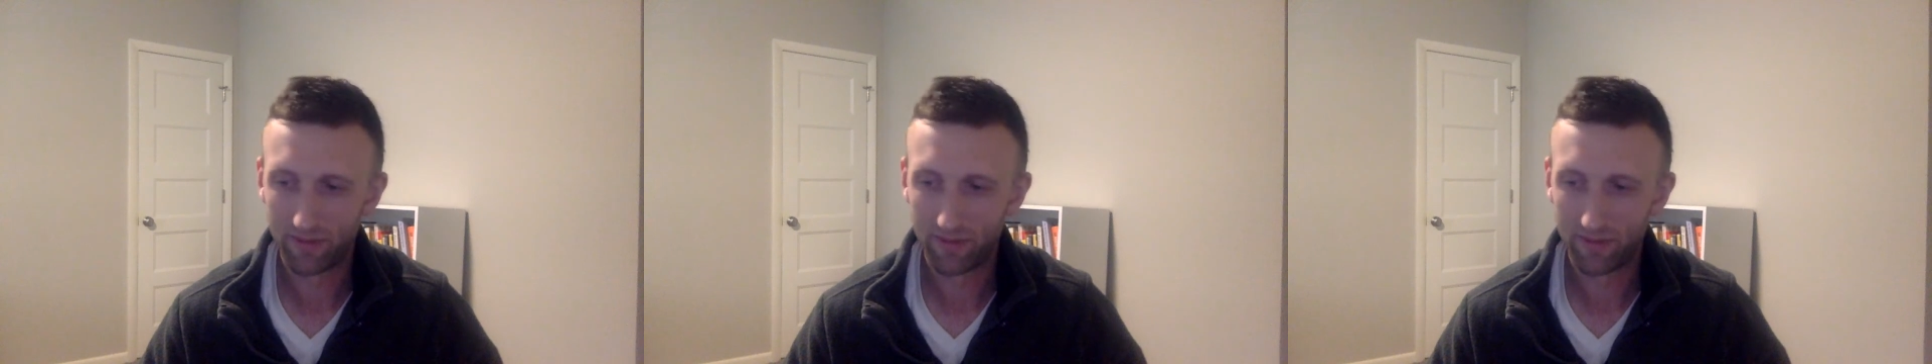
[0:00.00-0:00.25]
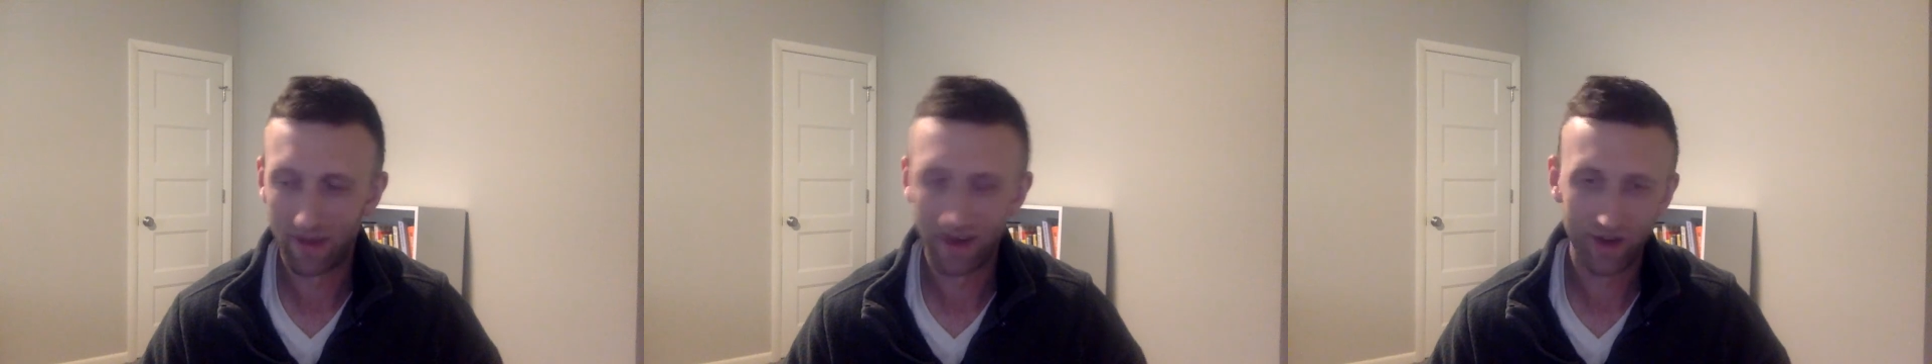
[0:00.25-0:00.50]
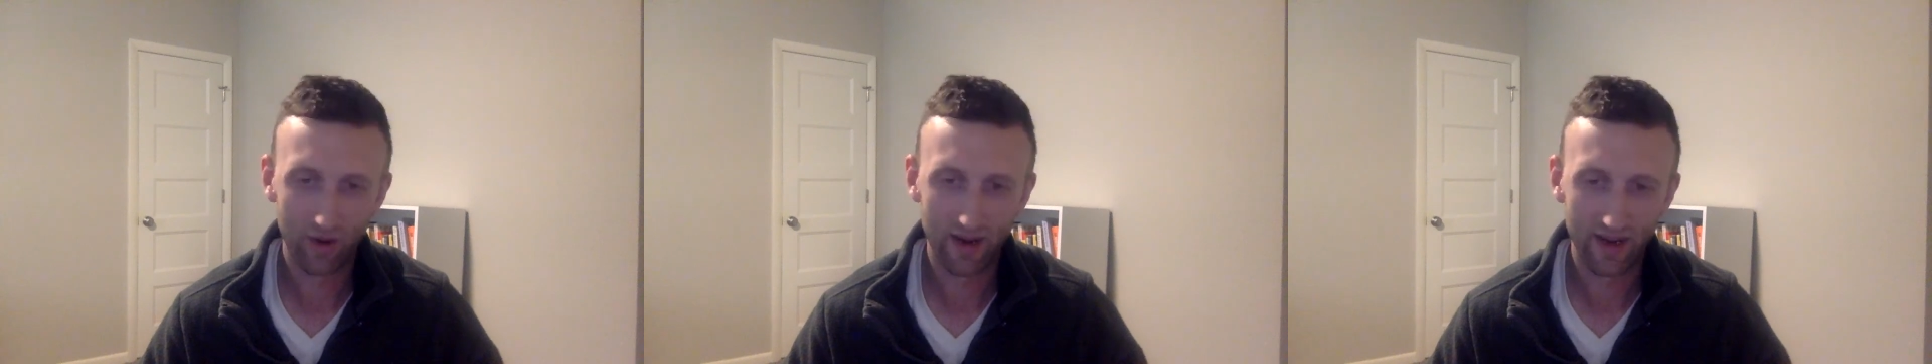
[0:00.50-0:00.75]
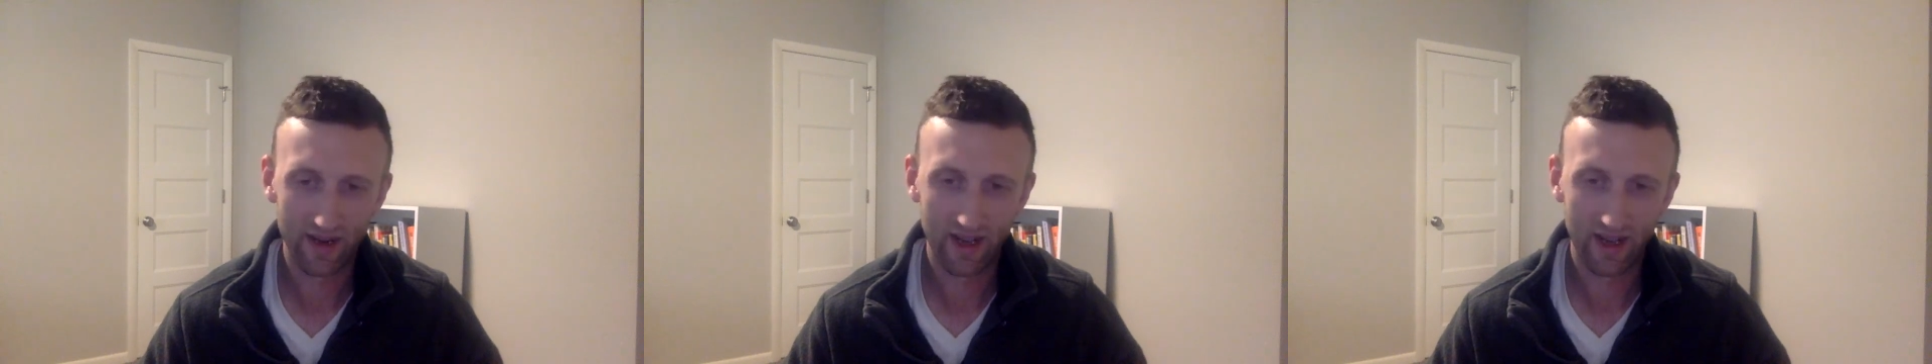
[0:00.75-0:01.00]
body
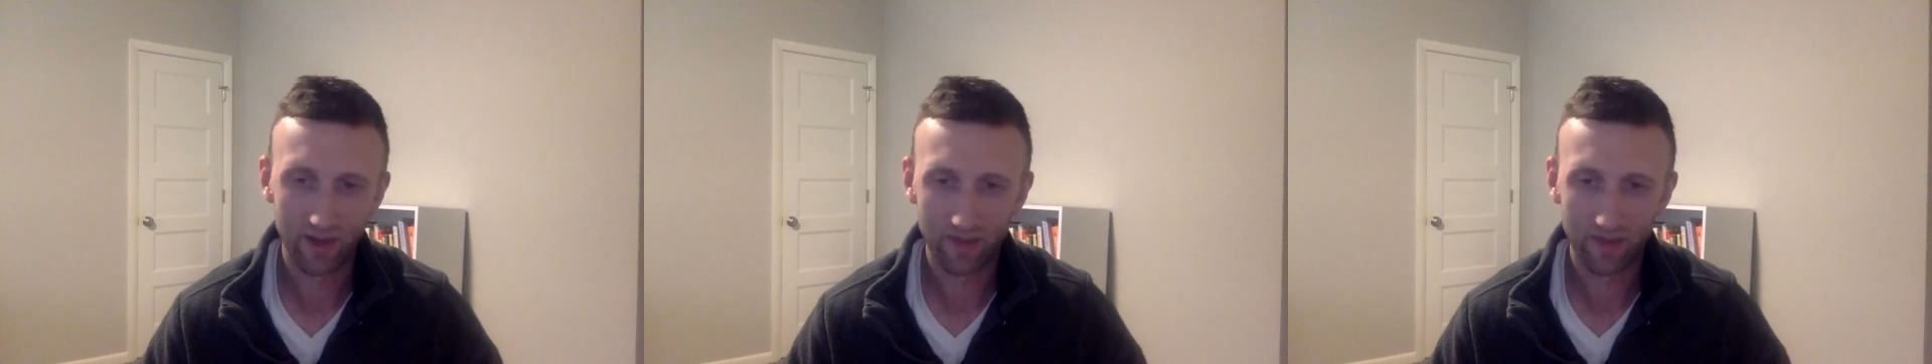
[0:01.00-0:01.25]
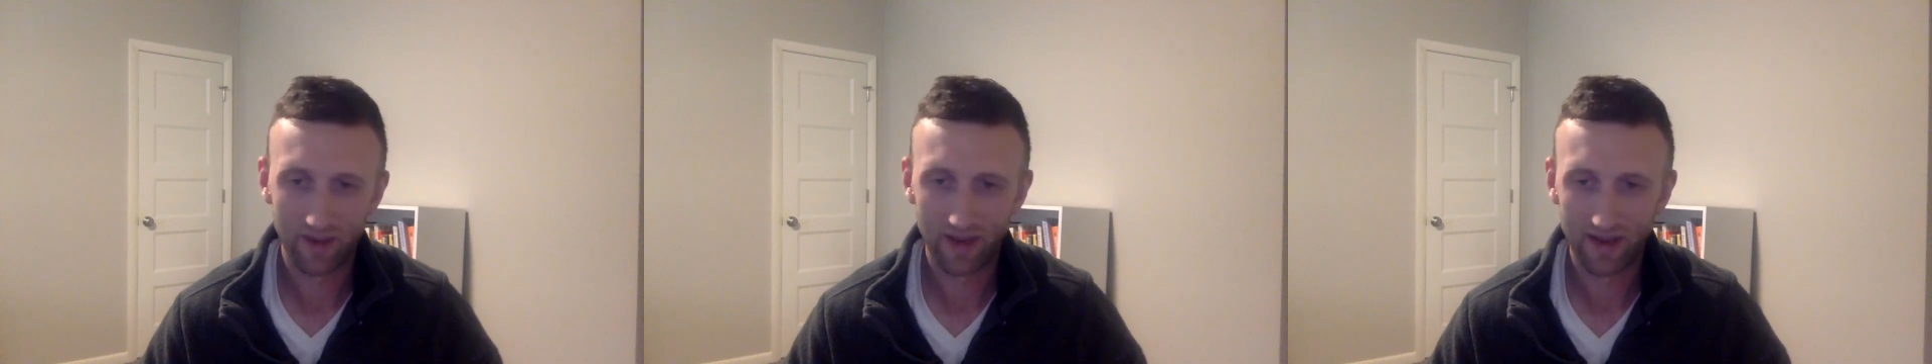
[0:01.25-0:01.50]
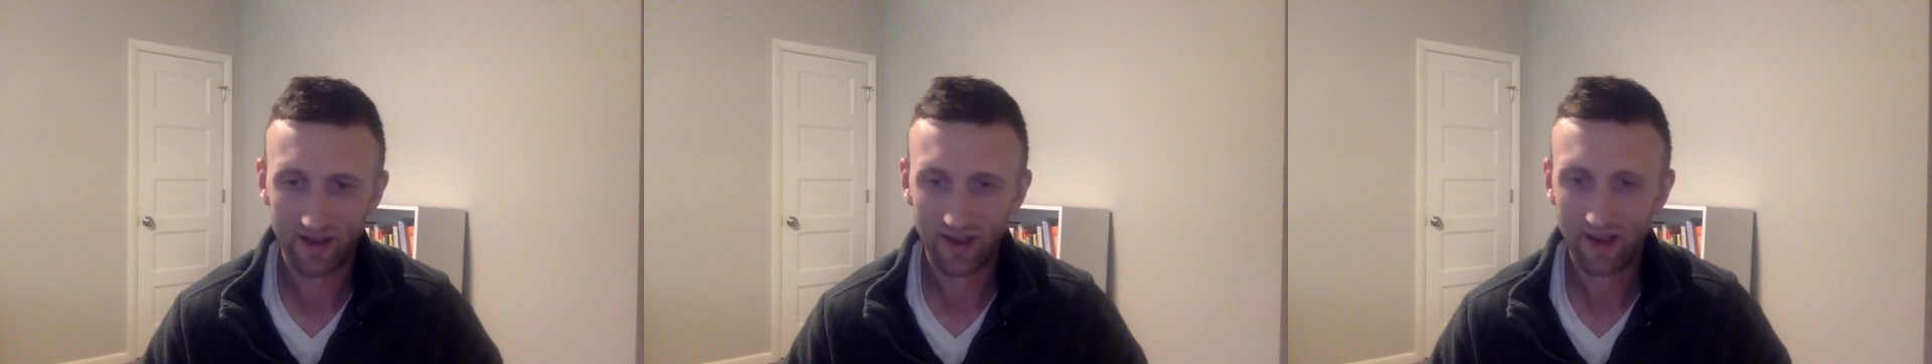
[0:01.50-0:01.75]
training day, we might